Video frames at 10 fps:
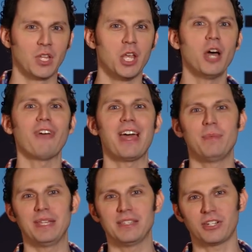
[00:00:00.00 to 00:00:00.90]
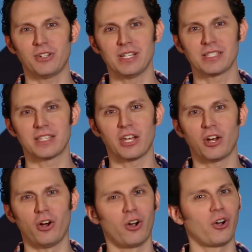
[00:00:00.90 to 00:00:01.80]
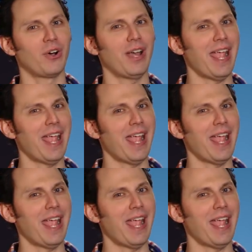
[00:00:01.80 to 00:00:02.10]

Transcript: enough animated series that are